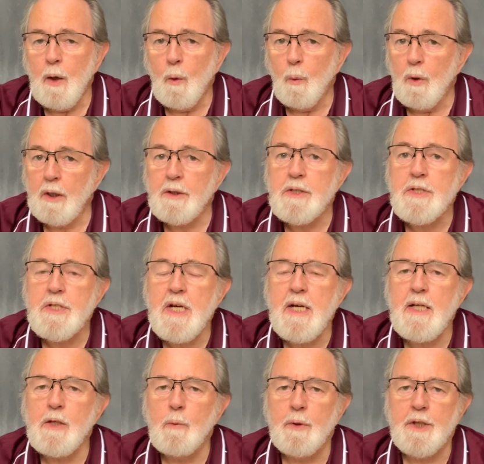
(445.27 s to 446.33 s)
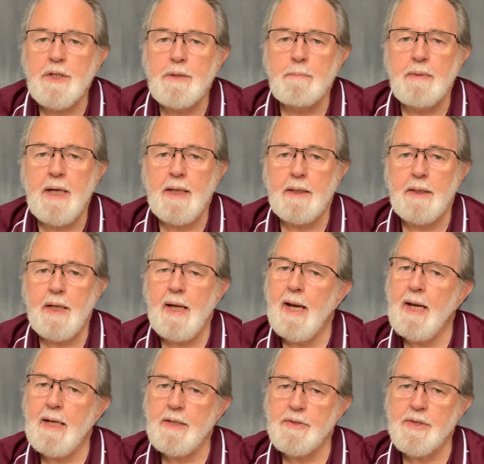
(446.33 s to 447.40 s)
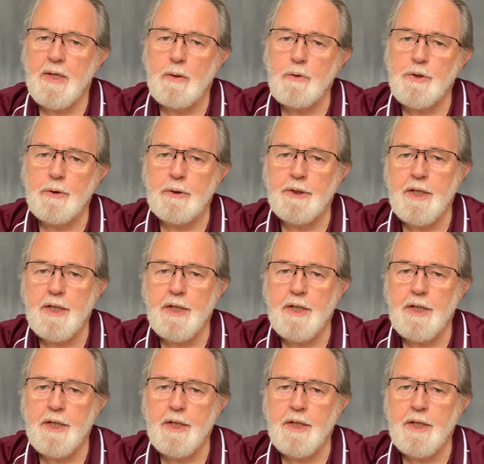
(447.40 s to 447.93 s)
while continuing to maintain social